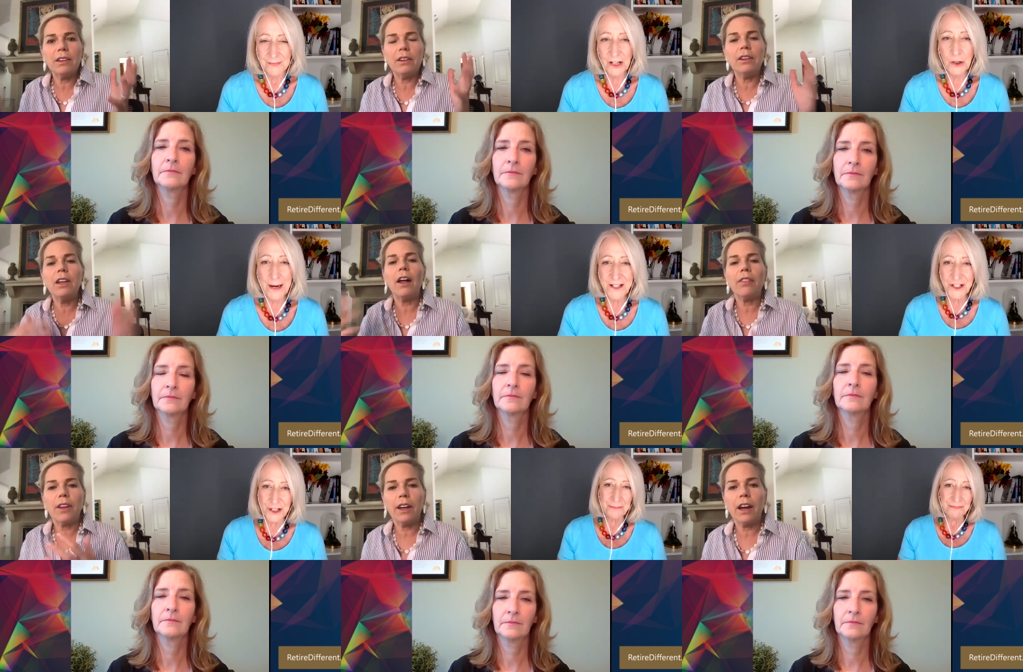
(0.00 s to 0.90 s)
Speaker 1: nut that
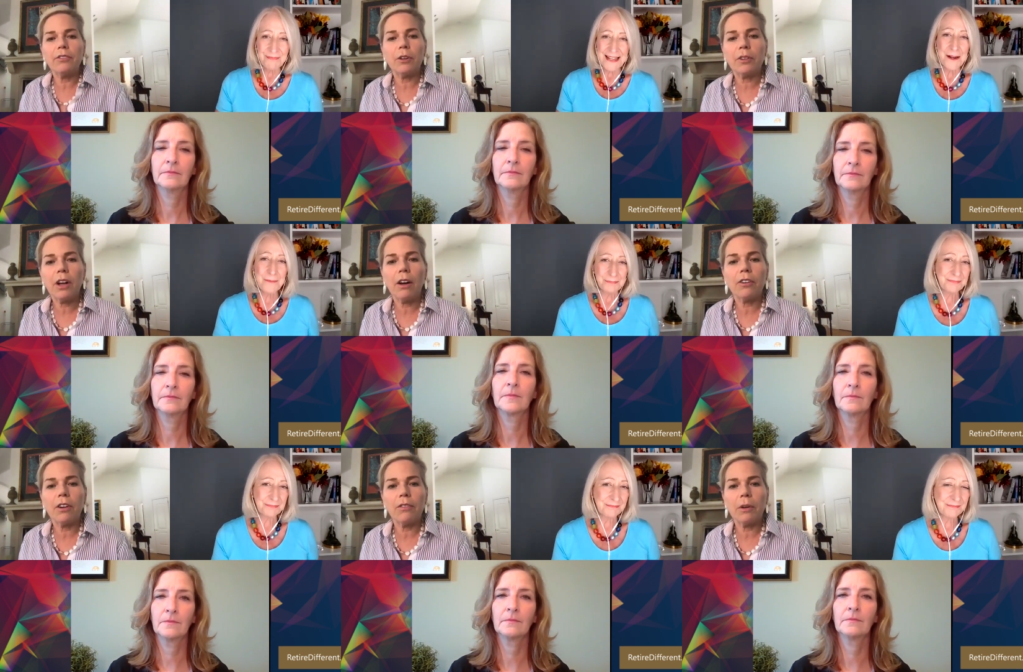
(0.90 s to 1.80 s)
I have to yeah. cover
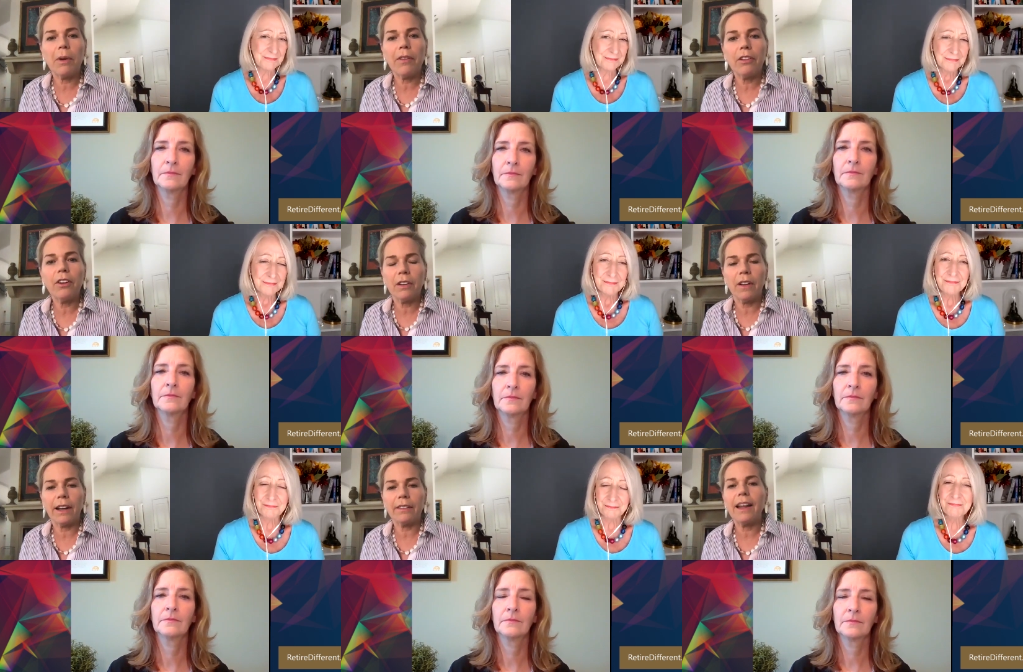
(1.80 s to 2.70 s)
every month look
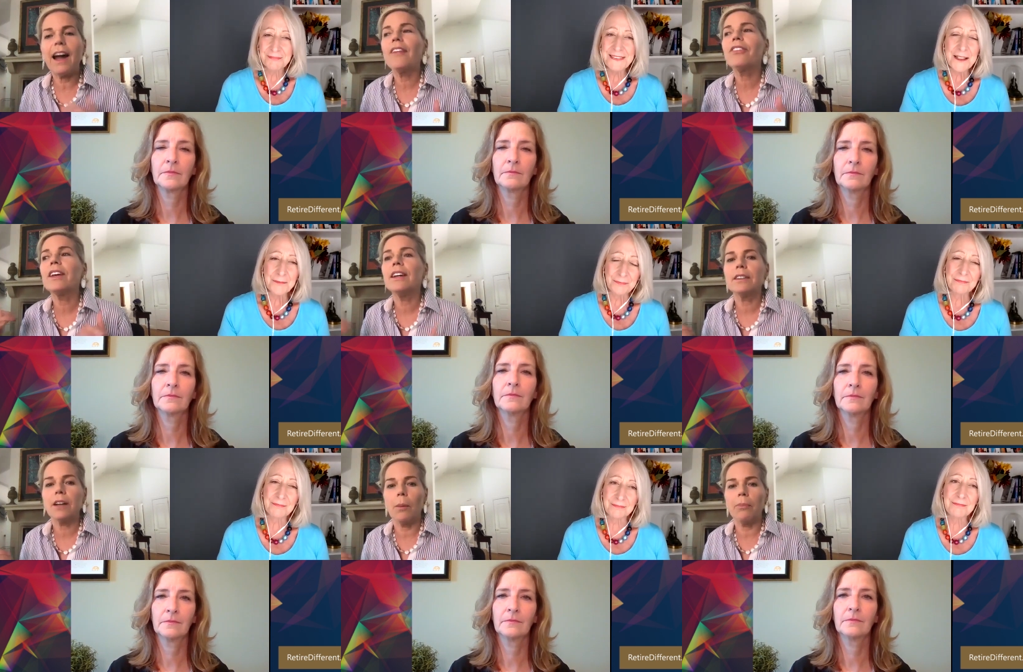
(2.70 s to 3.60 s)
like? That's
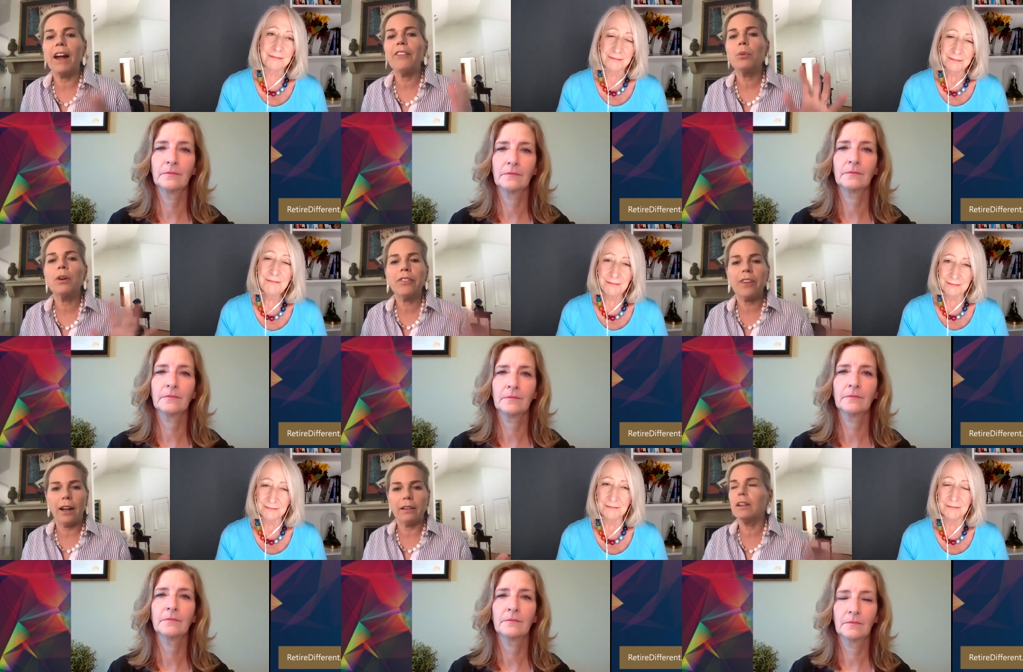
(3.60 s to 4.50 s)
income. That's where it's
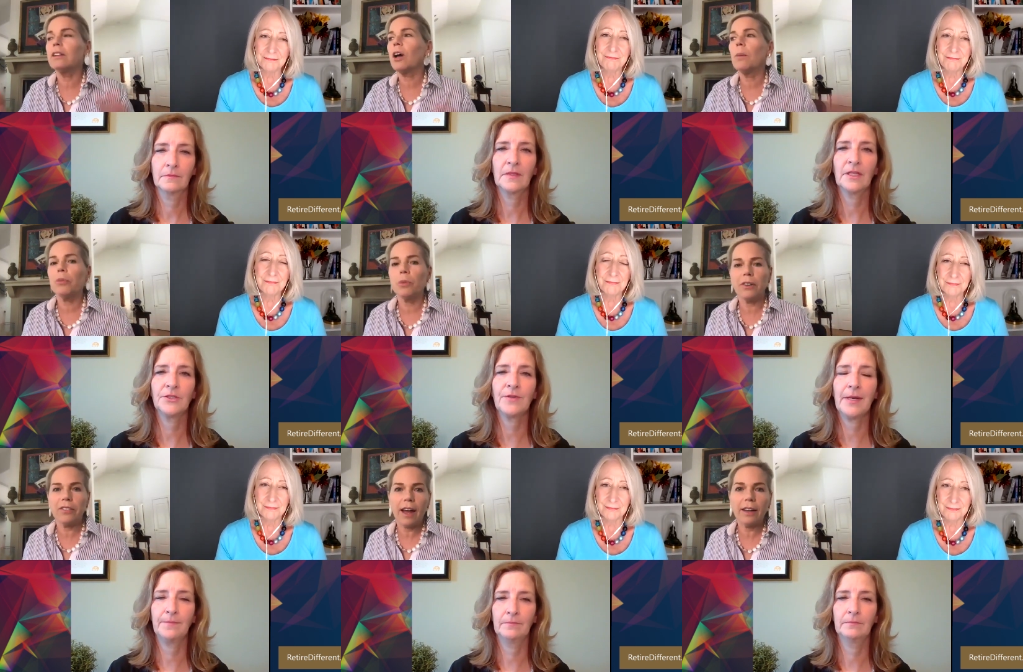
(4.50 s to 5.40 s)
at. Income's where right. it's
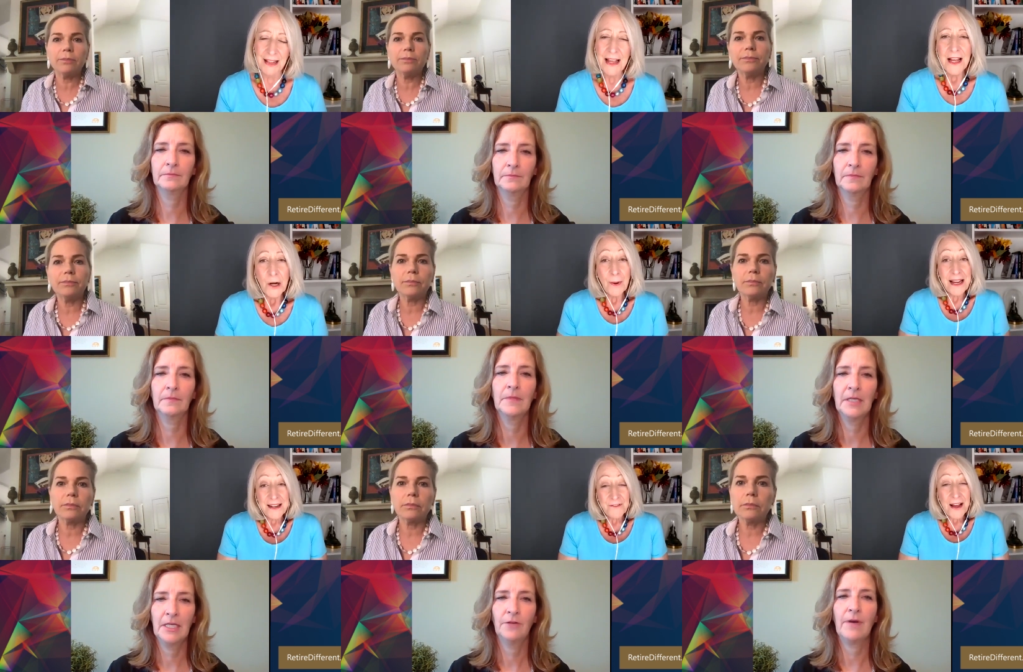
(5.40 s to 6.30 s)
at.
Speaker 2: Well,
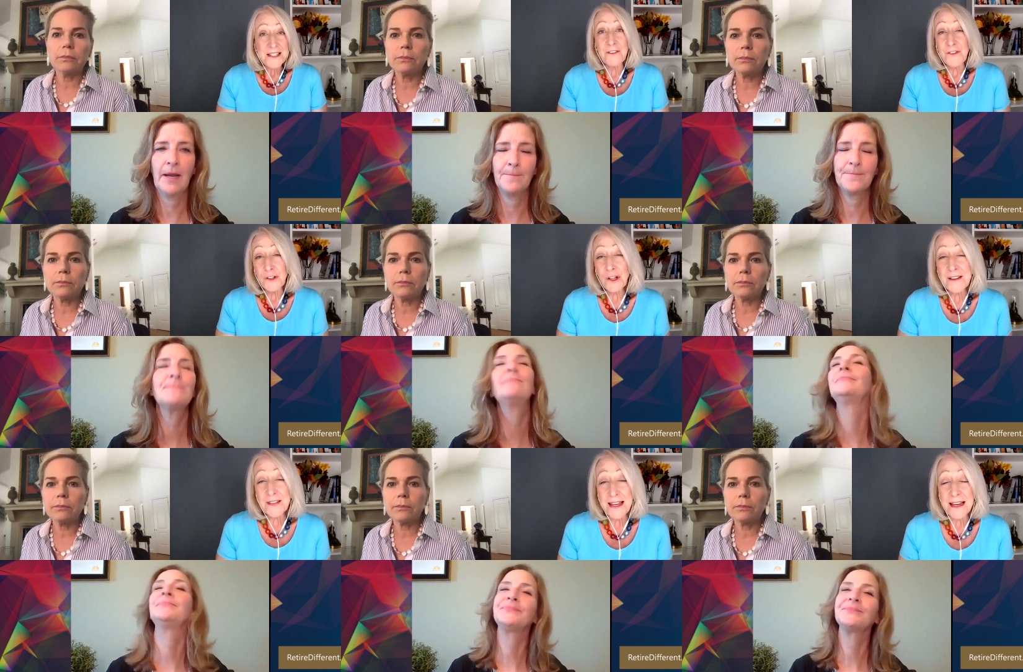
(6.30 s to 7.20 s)
and in fact, if you look
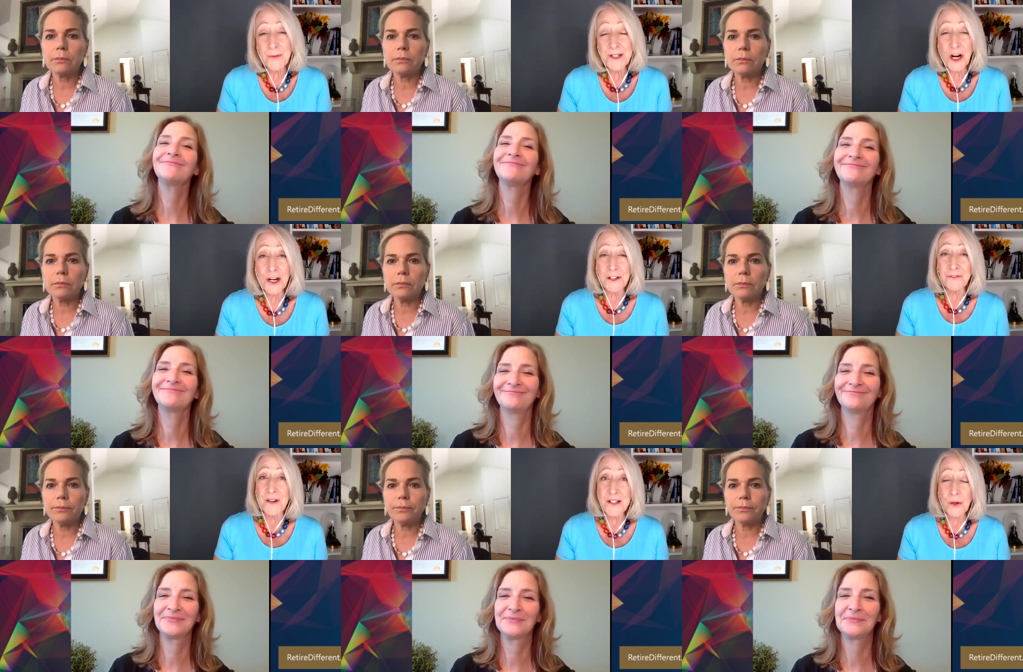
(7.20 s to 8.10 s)
at the uh, Retire
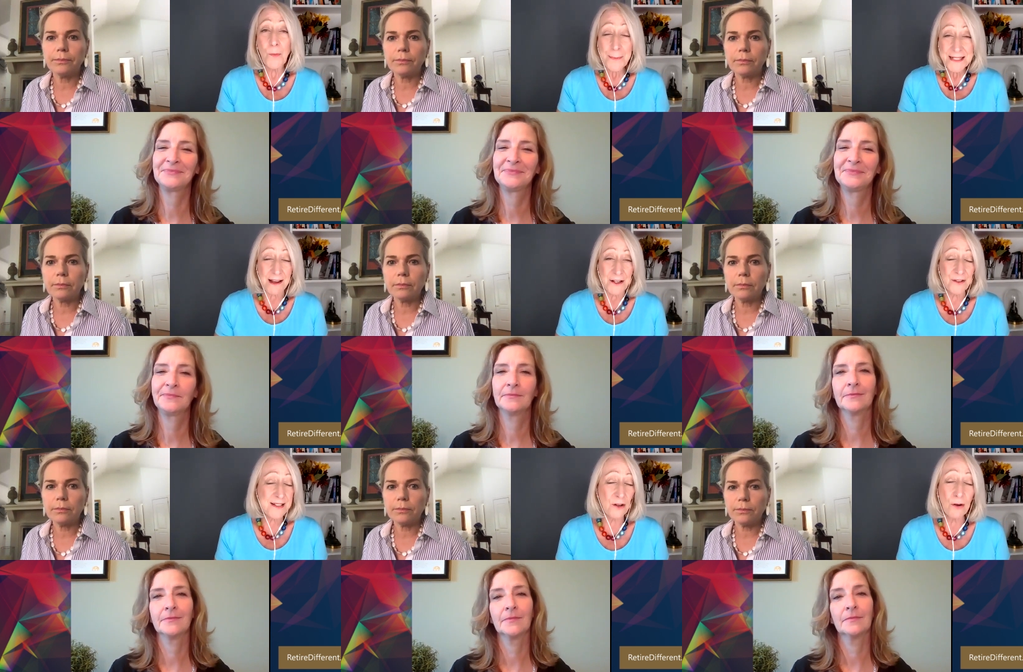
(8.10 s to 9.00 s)
Different website, you'll
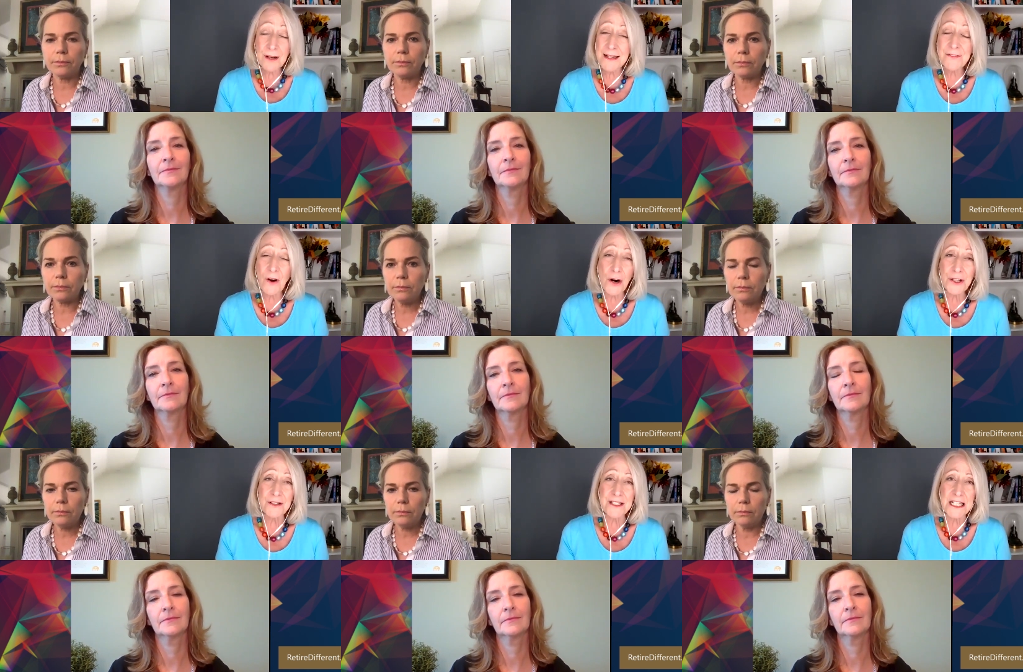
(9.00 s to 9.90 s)
see all kinds of
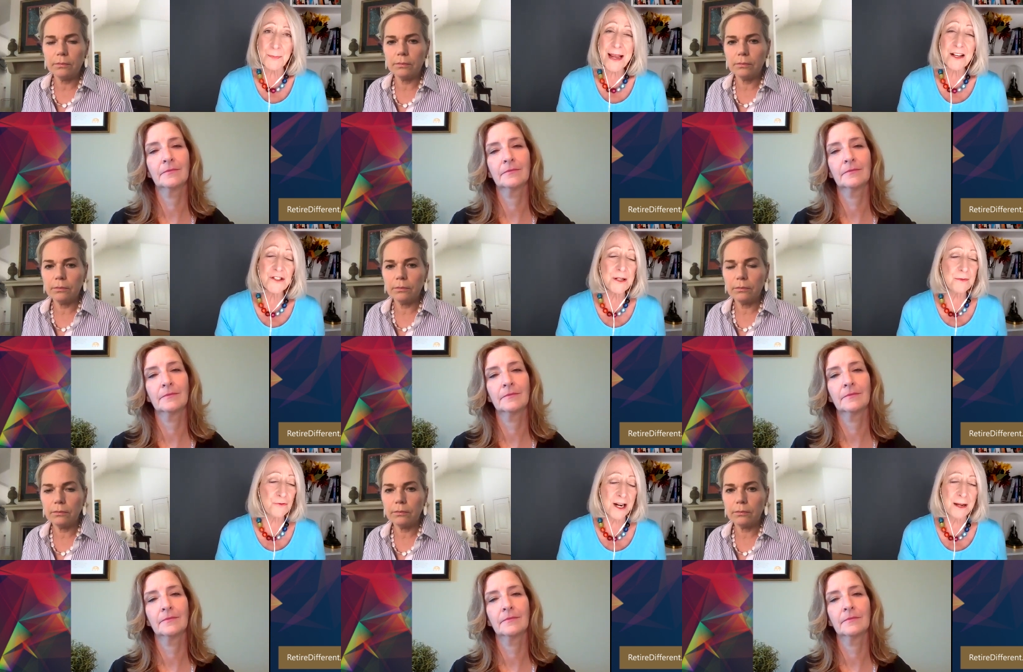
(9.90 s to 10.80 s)
articles because we actually
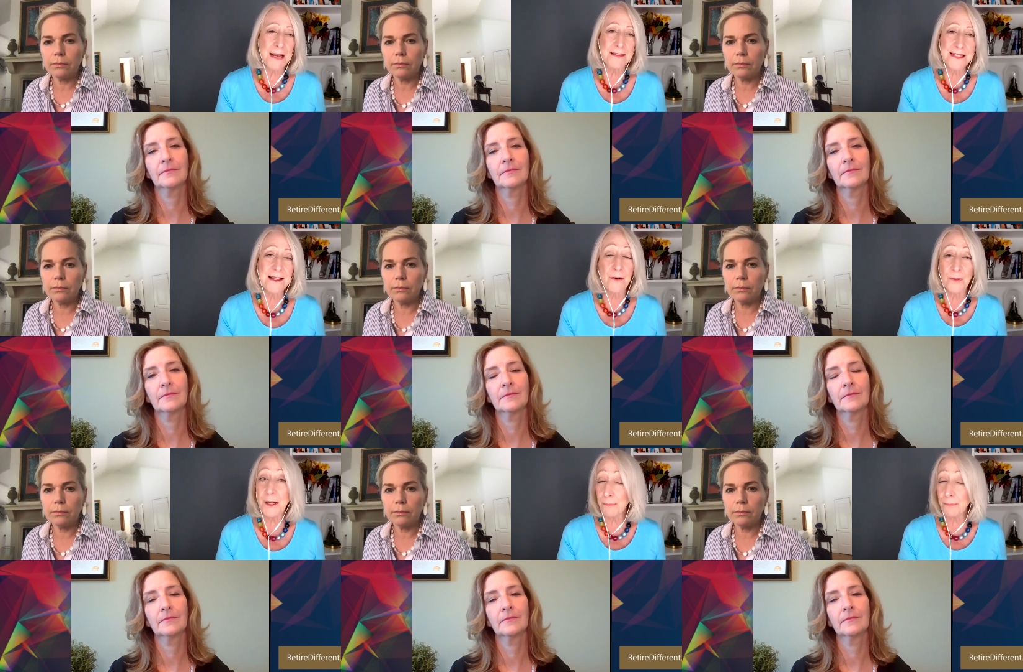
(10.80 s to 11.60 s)
try to make the site really